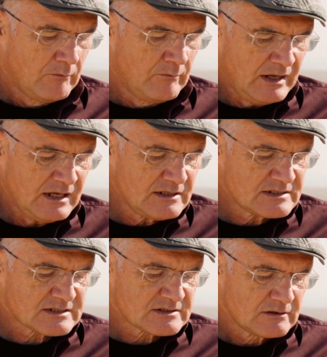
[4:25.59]

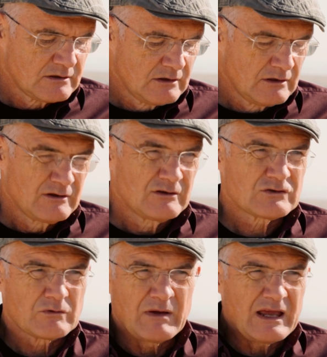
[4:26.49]
means
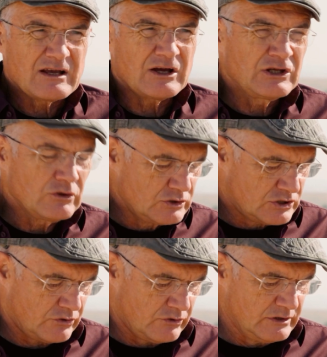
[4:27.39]
to make a
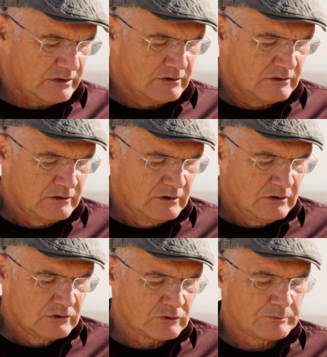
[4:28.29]
U-turn,
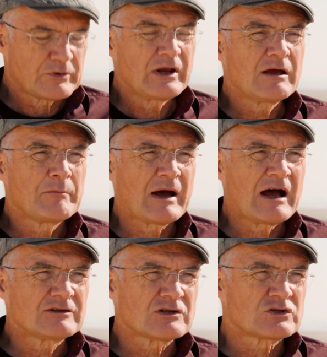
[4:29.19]
to bring
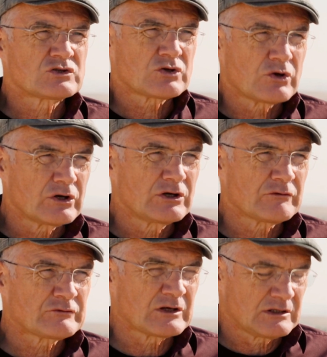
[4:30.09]
about the turn
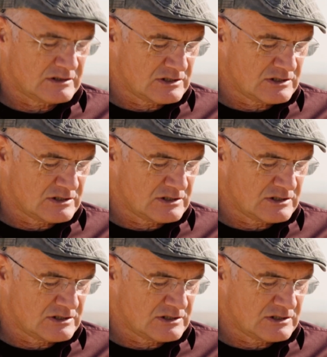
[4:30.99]
of the